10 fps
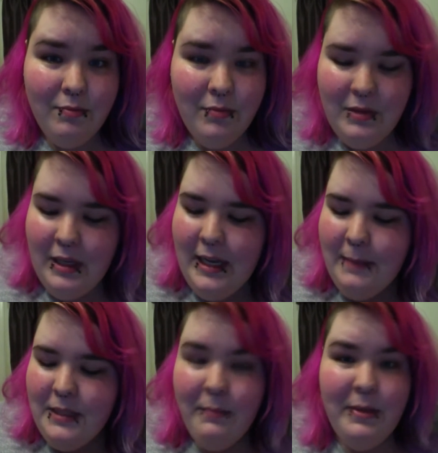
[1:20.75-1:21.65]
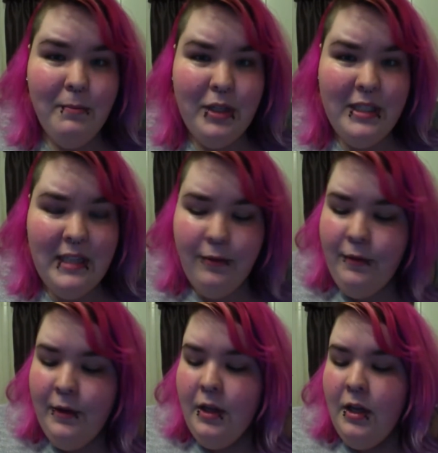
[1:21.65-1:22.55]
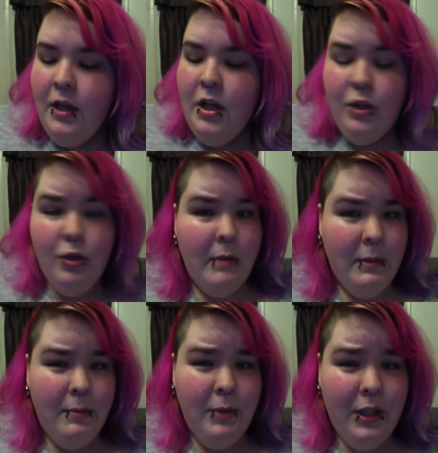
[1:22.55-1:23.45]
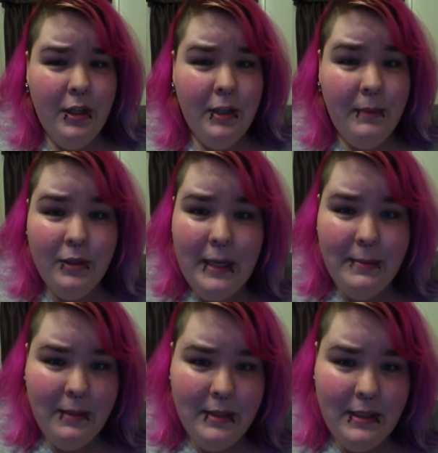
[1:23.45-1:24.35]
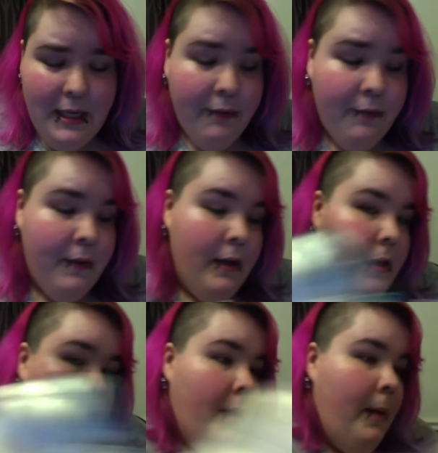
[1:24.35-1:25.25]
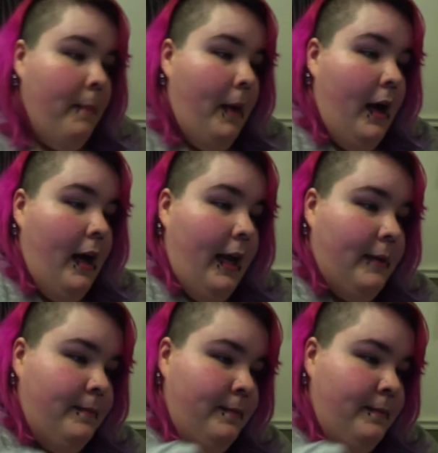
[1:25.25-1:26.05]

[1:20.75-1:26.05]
hips have been pretty stiff. Their arms have been pretty good, but their hips have been stiff. My